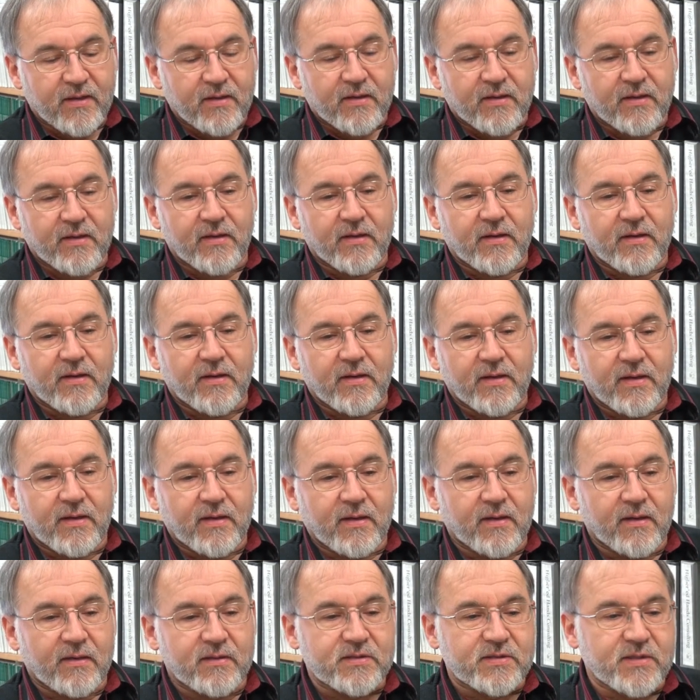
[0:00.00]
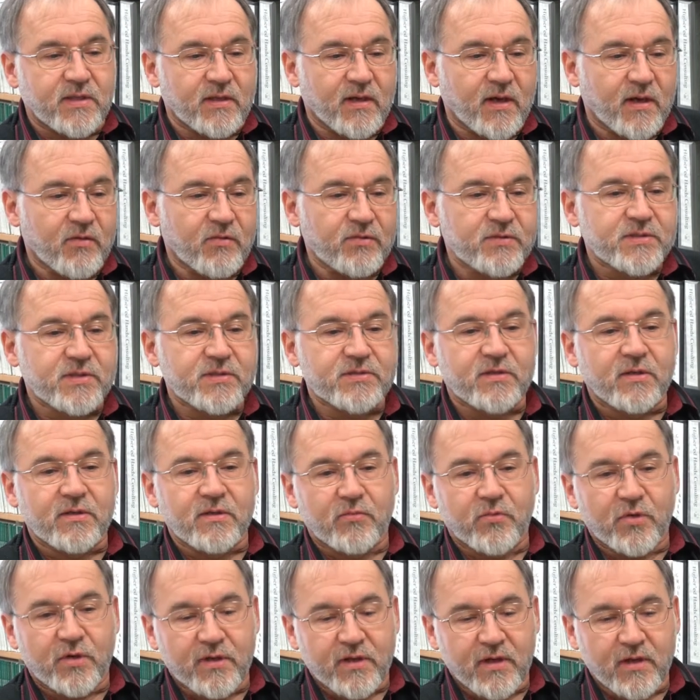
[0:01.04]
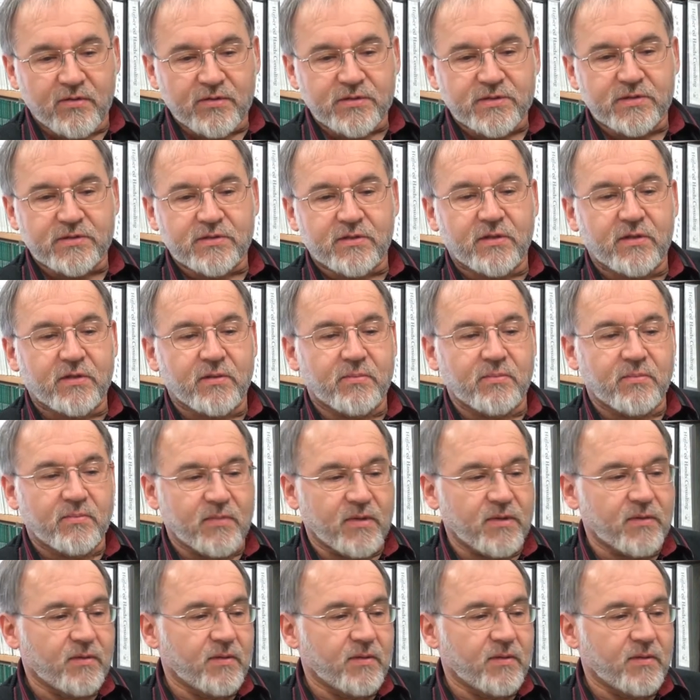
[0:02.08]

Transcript: uh, and say, "How is this going to work? How is this going to?